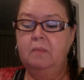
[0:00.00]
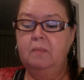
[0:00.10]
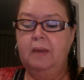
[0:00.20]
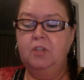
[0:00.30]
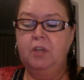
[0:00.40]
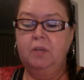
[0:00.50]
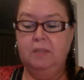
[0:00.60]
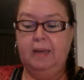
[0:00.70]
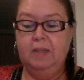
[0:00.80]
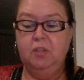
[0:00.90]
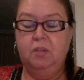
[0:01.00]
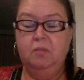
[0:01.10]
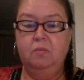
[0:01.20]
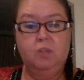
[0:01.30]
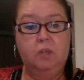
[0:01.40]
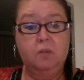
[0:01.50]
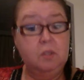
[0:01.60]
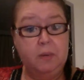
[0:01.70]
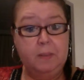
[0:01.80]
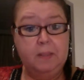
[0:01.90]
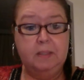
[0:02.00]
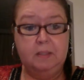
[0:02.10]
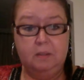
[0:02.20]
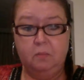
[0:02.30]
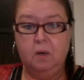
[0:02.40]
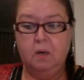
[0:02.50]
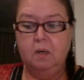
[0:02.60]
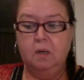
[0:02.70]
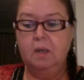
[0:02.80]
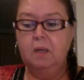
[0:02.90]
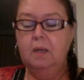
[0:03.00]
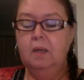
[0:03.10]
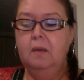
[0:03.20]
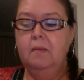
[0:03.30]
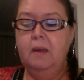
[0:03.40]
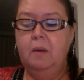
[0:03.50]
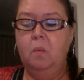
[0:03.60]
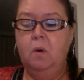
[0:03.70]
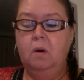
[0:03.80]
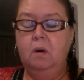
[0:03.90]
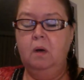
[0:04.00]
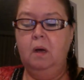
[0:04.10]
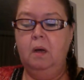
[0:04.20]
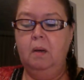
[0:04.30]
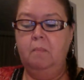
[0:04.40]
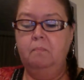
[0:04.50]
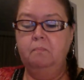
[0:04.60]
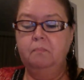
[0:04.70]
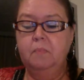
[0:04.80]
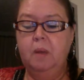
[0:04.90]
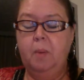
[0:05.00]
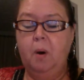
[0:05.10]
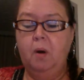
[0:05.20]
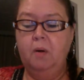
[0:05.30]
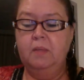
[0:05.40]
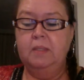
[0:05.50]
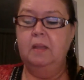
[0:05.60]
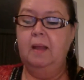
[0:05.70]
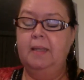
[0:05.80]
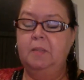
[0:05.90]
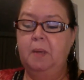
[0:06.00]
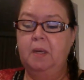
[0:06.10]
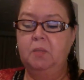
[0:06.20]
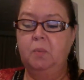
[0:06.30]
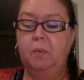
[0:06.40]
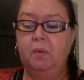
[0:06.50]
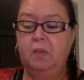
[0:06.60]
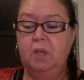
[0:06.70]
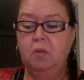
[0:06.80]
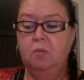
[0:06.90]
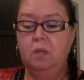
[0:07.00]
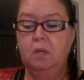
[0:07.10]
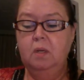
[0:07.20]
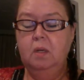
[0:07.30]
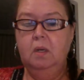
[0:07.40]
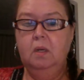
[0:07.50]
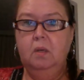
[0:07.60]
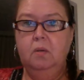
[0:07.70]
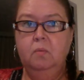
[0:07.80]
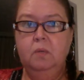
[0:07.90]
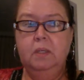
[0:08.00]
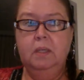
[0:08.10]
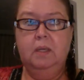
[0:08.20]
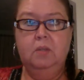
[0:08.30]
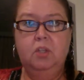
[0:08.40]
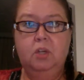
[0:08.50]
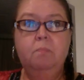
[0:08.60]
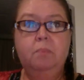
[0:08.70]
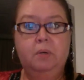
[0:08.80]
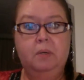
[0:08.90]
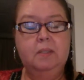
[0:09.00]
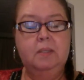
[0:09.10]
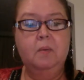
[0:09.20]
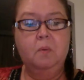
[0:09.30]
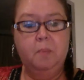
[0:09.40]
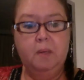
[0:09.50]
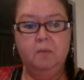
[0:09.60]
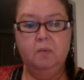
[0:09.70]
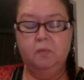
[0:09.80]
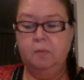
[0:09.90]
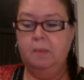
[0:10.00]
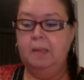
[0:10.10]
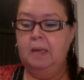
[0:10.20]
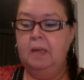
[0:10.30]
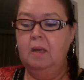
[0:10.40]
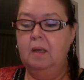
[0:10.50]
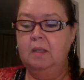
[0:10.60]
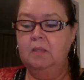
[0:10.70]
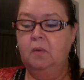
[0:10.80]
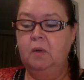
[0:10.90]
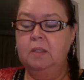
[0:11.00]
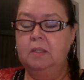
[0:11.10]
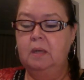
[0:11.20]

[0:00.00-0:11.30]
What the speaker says: actually chose 3 pieces of work that were a part of this class because we reviewed really 2 books that were pivotal for me as far as